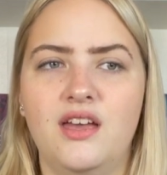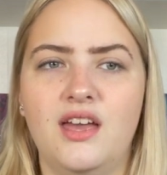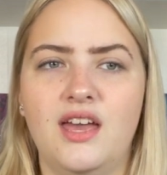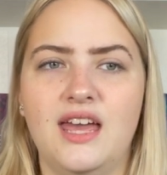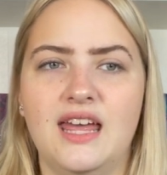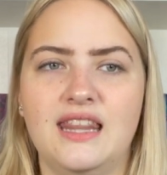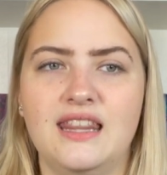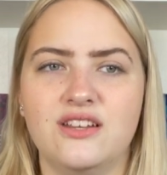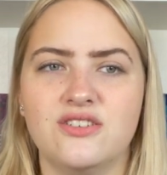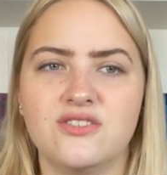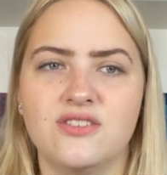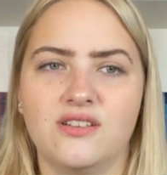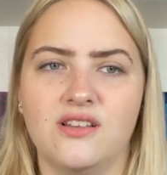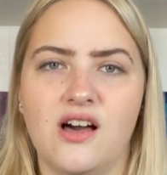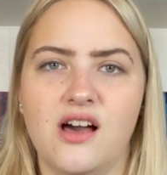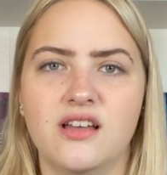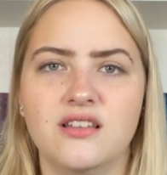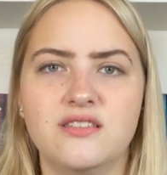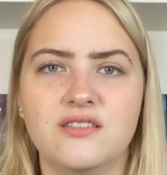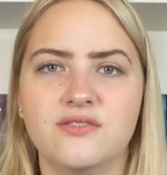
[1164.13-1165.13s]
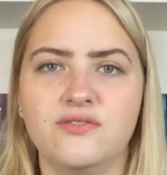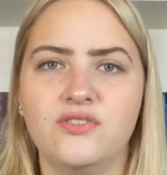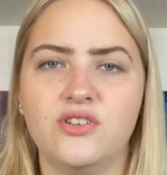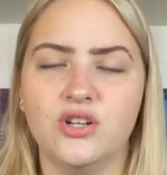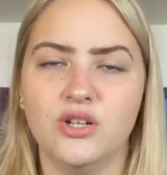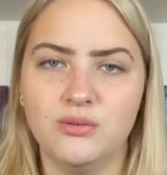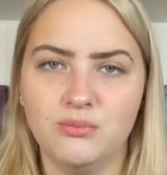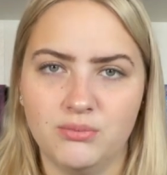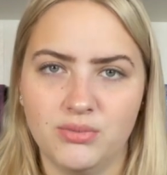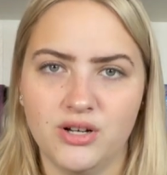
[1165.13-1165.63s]
And there's lots of
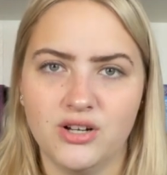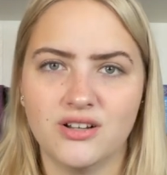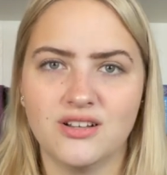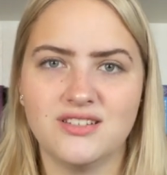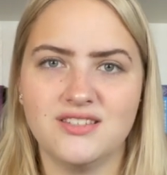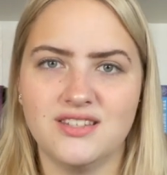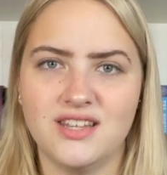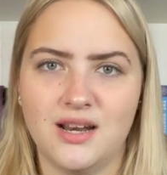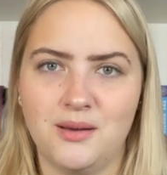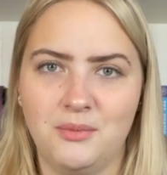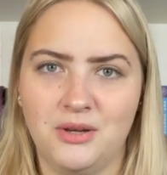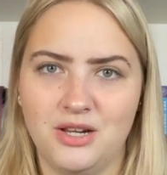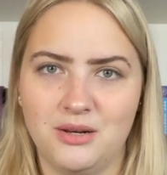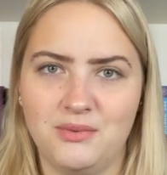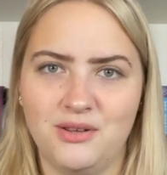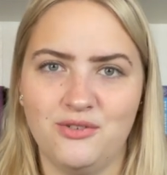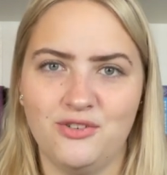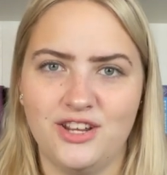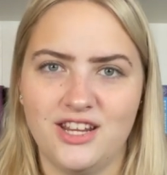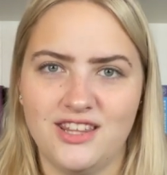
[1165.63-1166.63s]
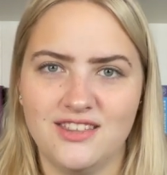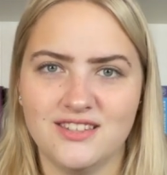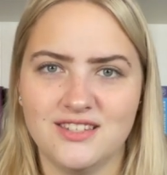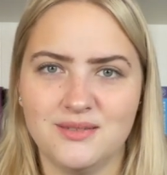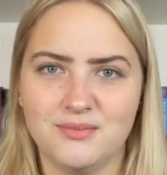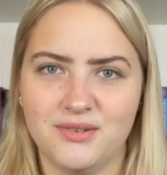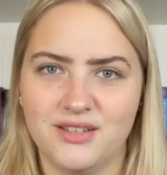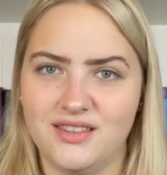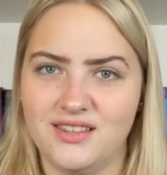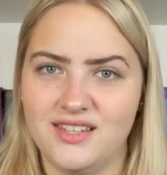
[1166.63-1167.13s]
good books that I'm gonna be reading this
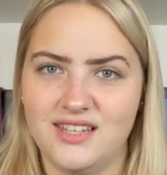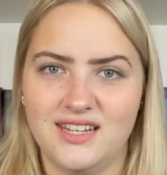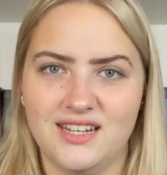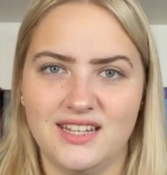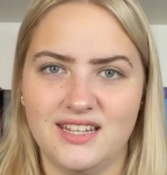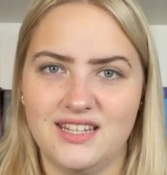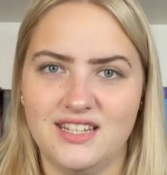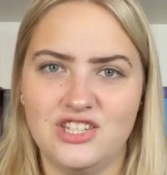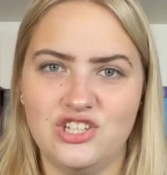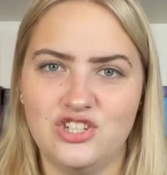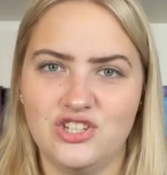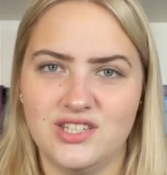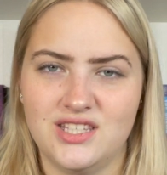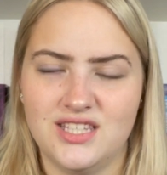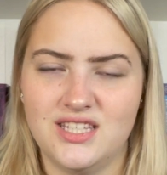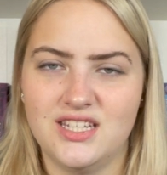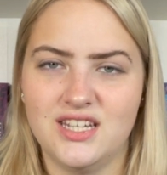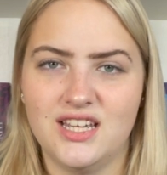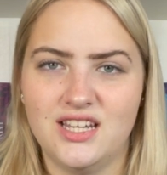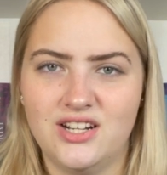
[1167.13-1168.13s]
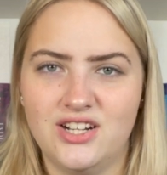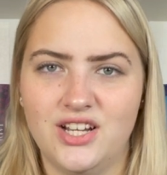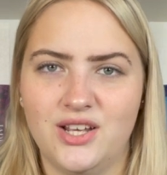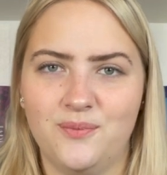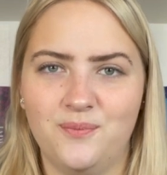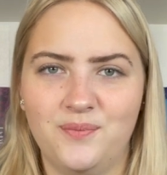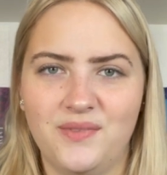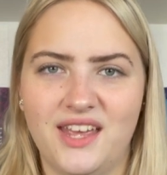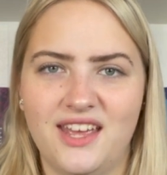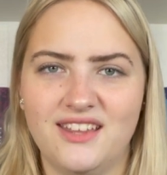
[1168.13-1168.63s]
month, and it's just, I don't know,
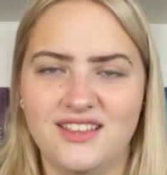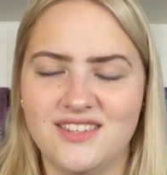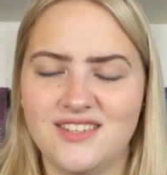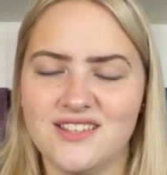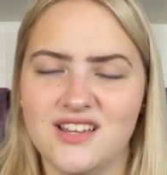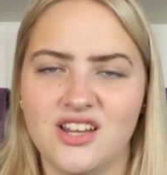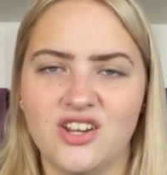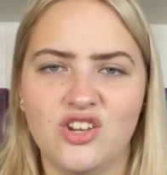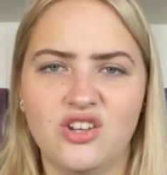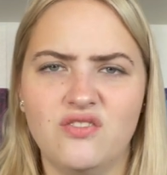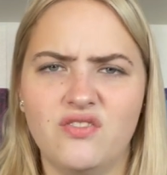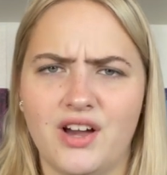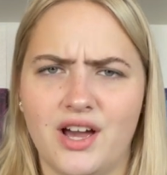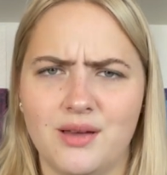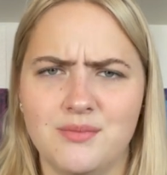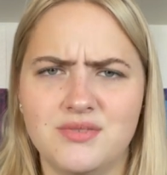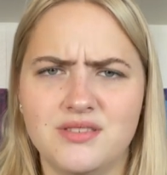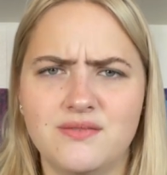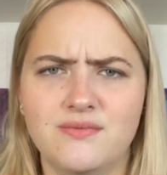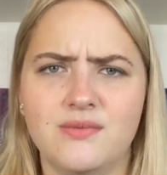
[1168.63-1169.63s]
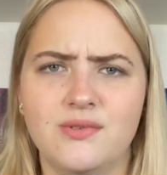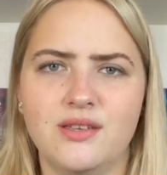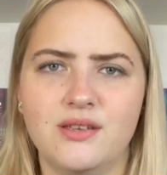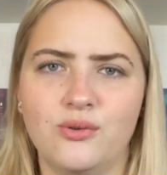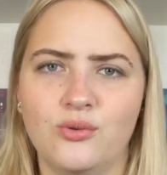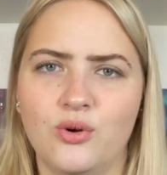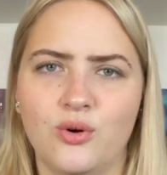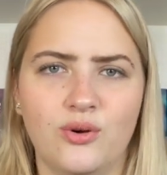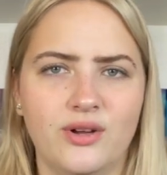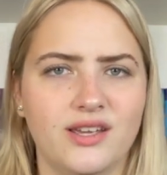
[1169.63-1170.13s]
it's got good vibes
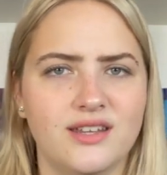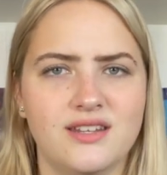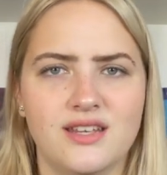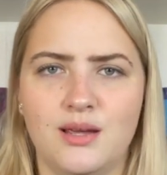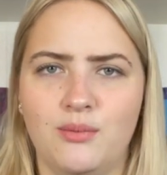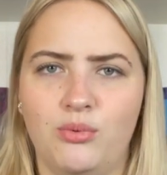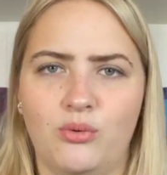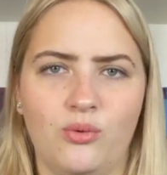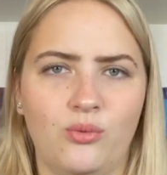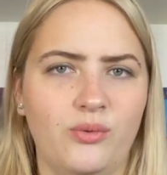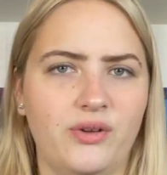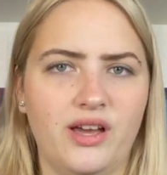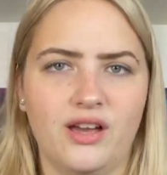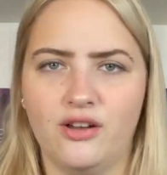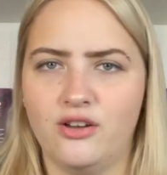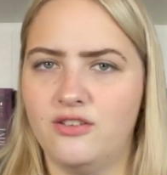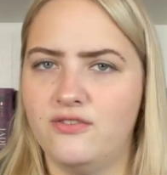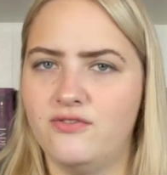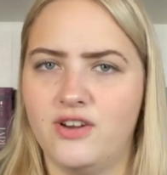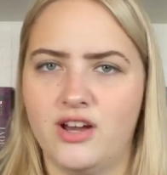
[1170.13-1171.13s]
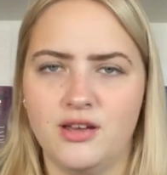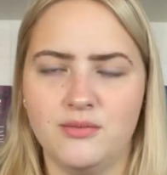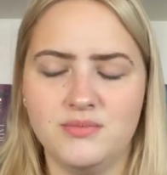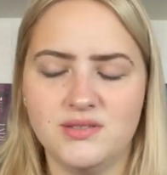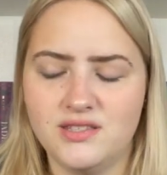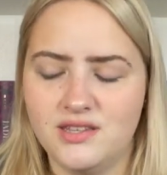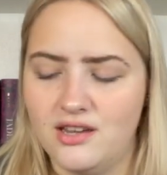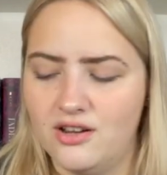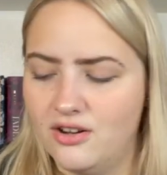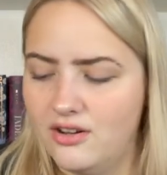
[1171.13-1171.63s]
going into April. We got good
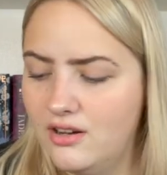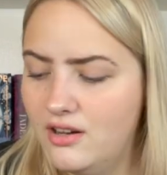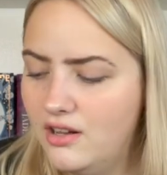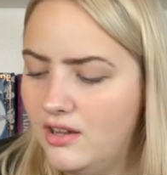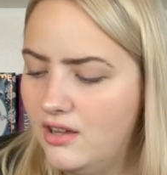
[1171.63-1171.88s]
vibes here.